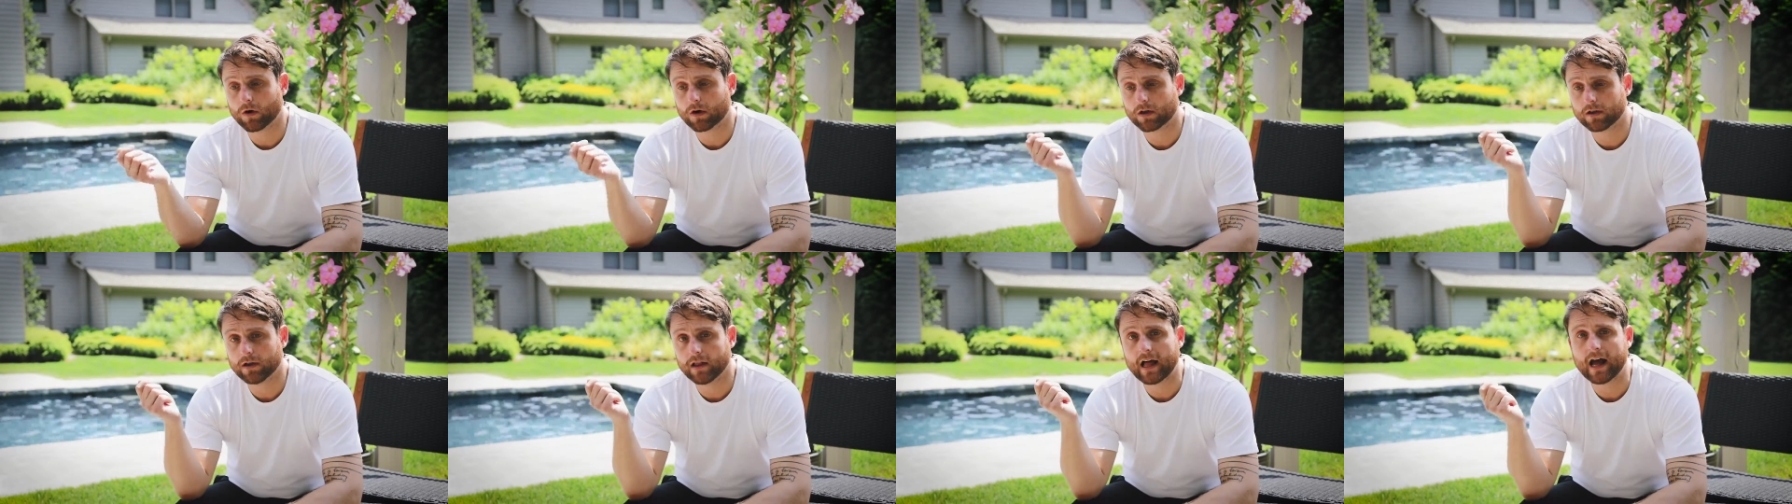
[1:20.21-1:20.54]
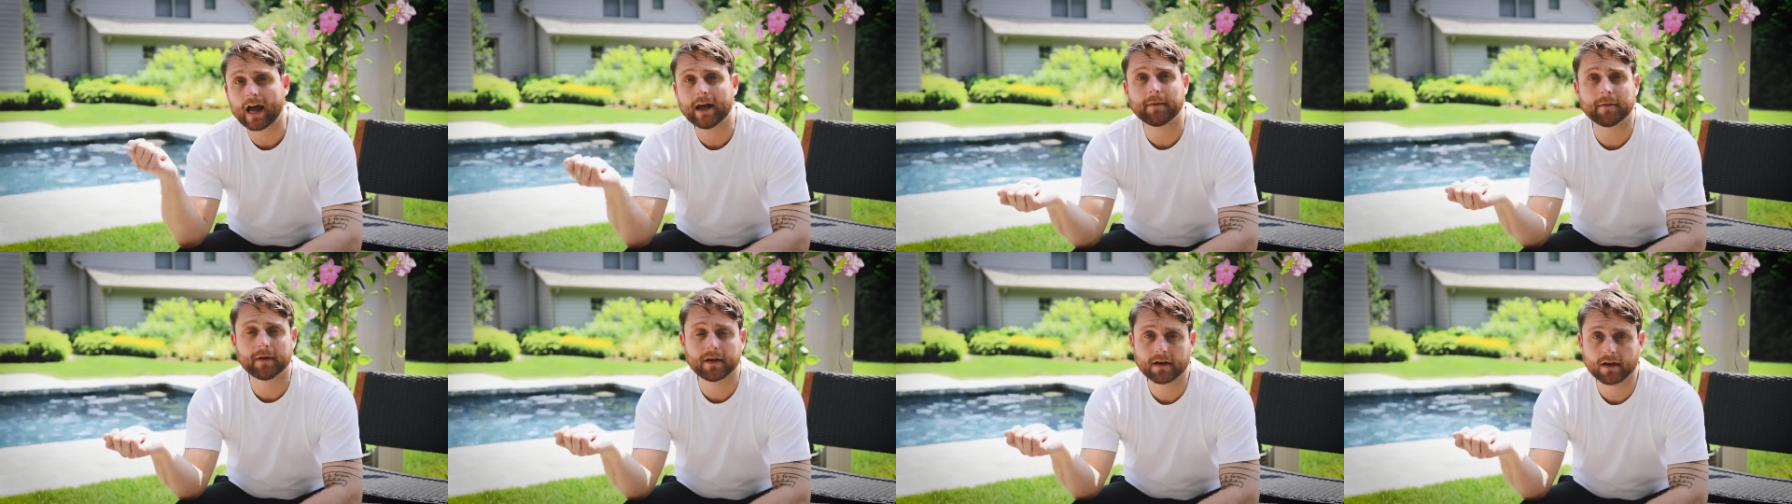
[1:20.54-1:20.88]

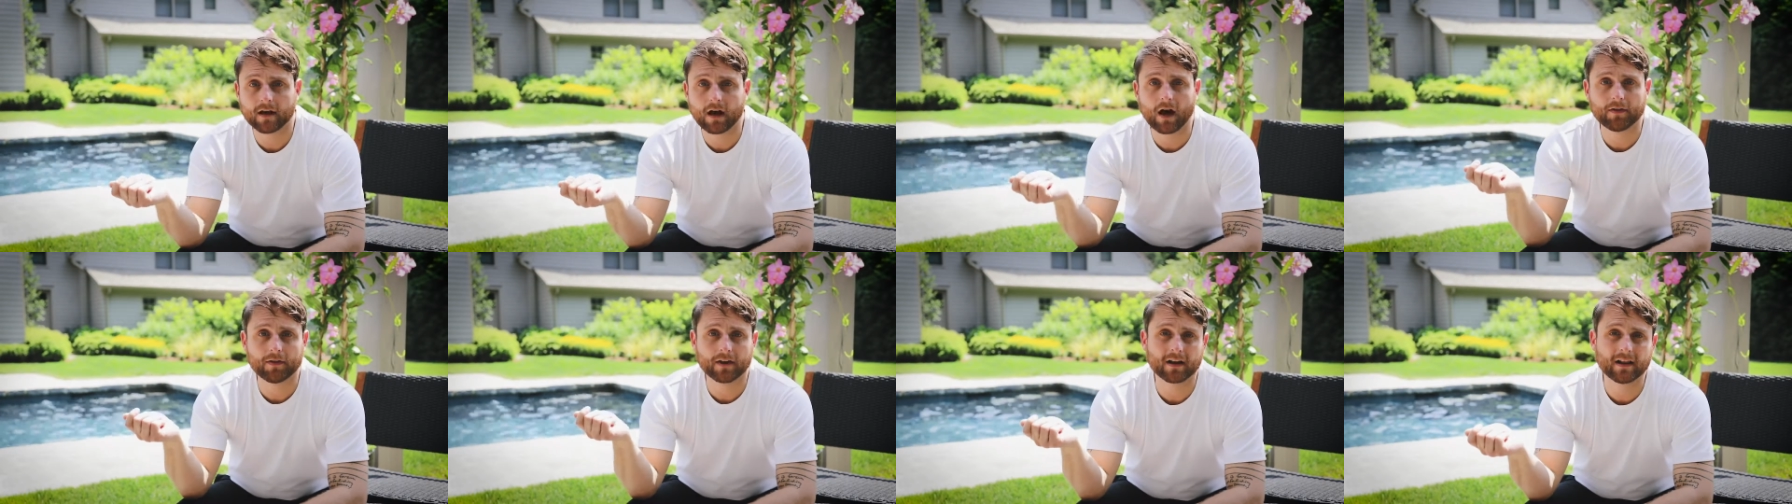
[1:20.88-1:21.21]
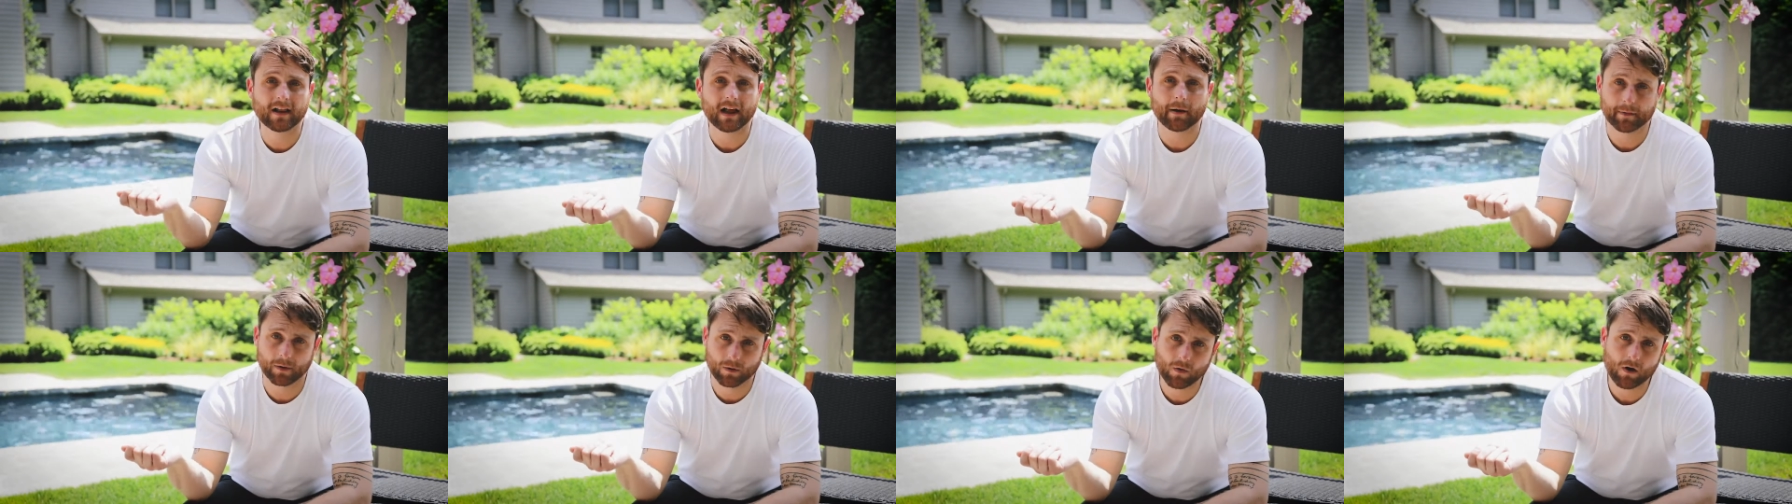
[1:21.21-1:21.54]
climbing on the
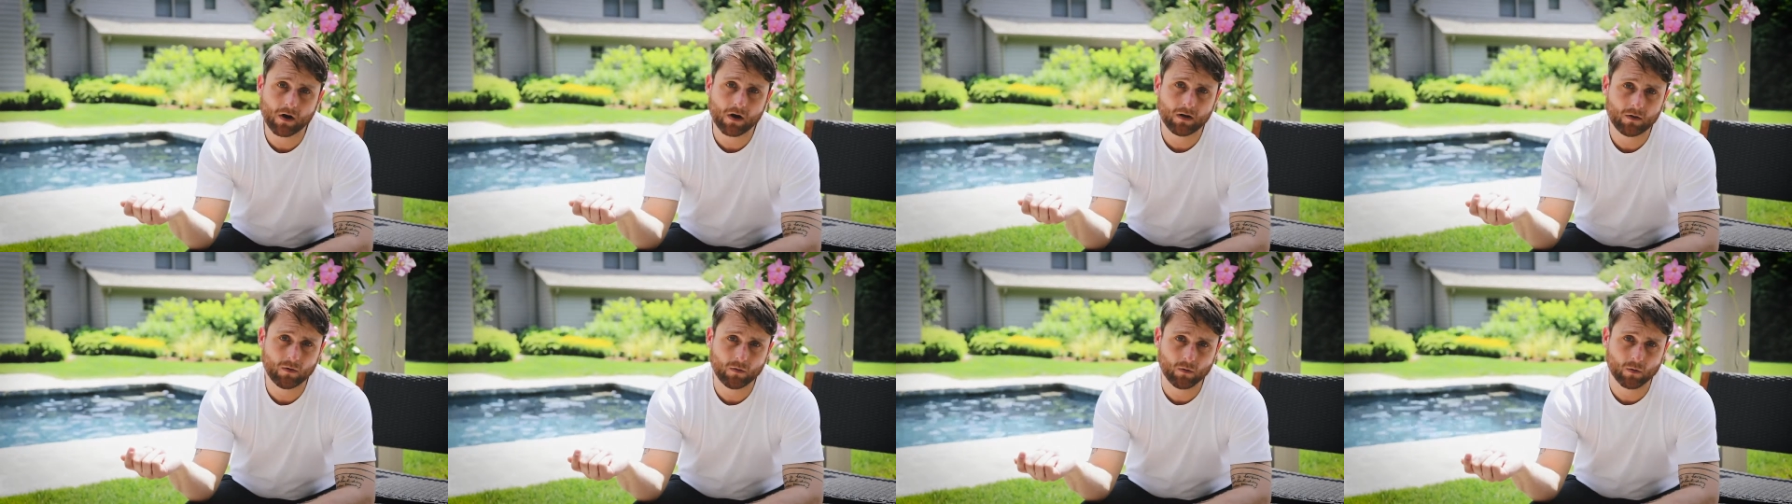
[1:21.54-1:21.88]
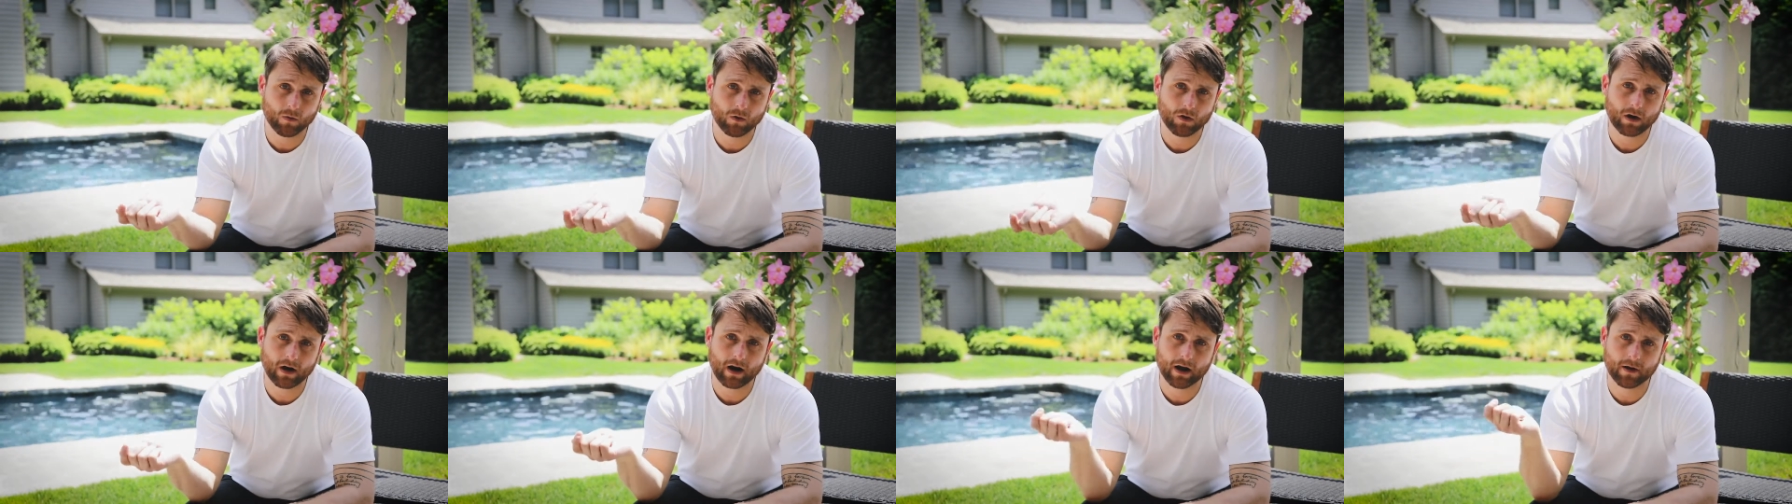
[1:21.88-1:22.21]
climbing wall,
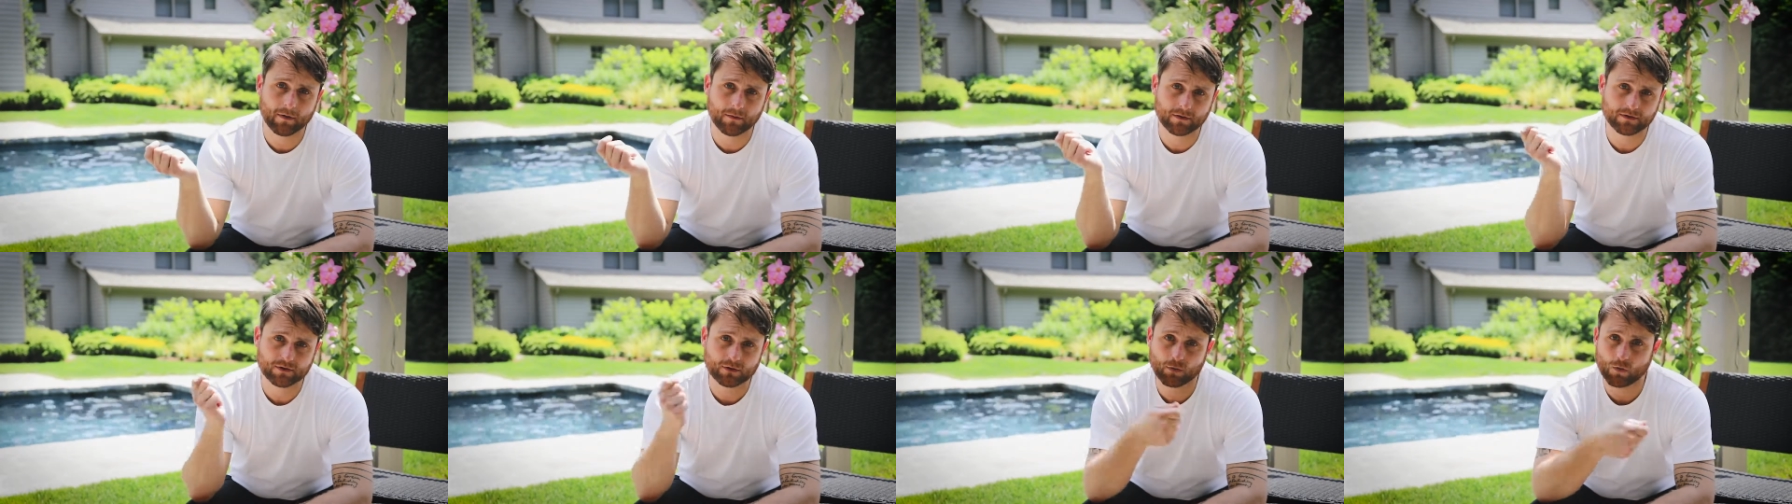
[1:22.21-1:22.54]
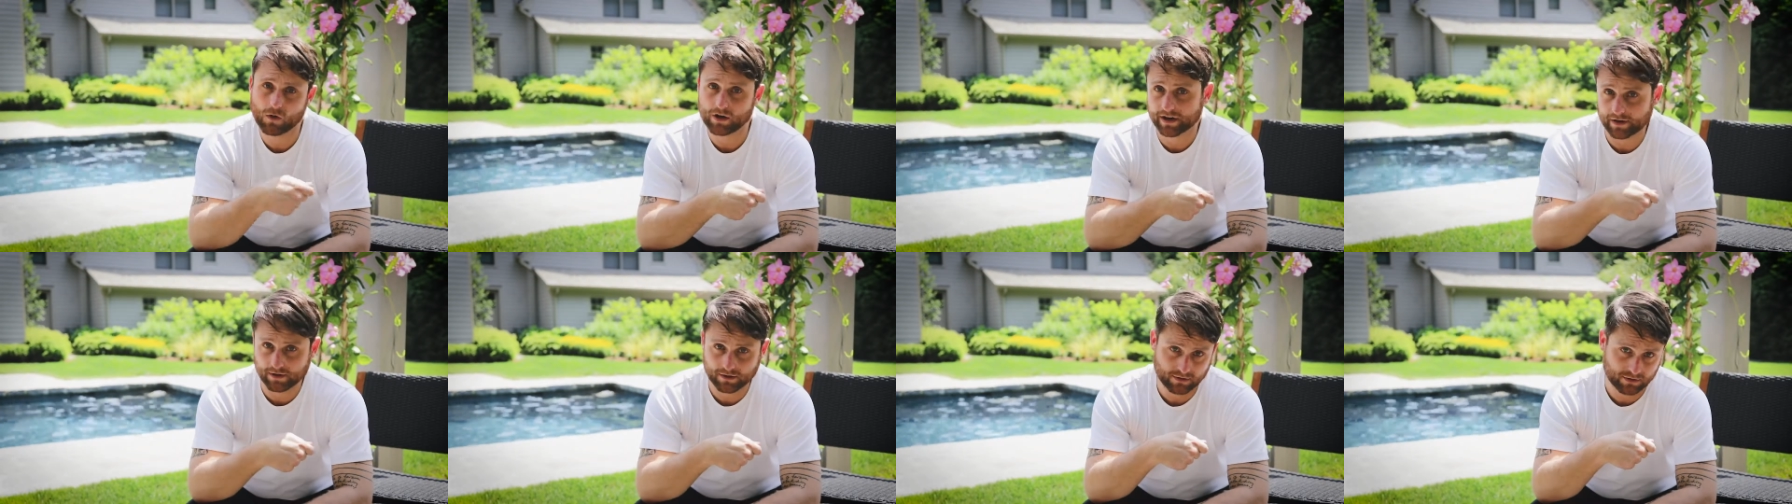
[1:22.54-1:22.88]
or I was
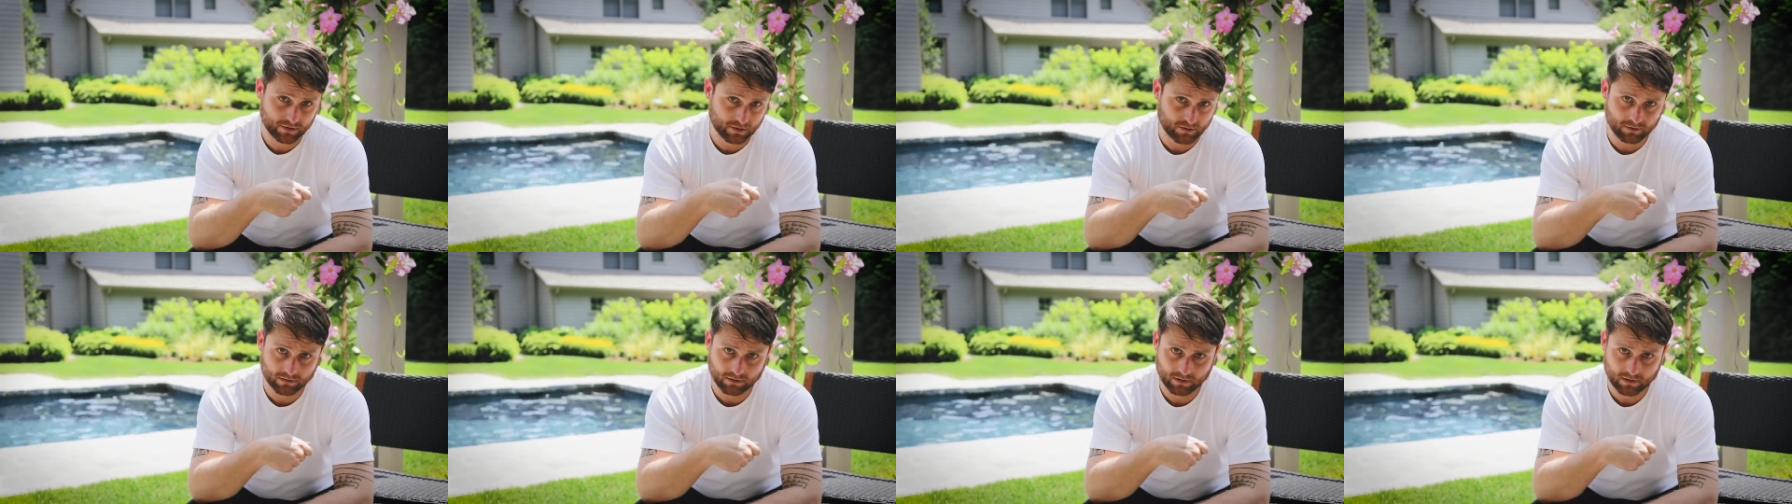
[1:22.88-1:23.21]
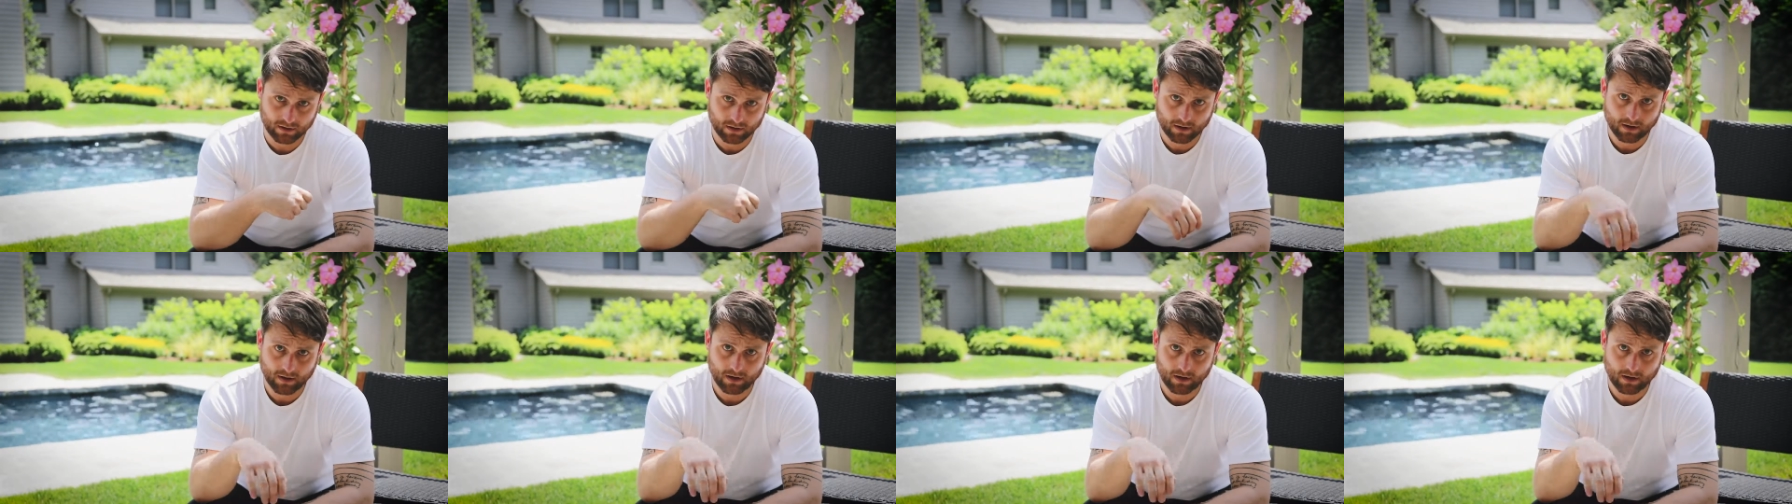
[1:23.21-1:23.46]
20 years old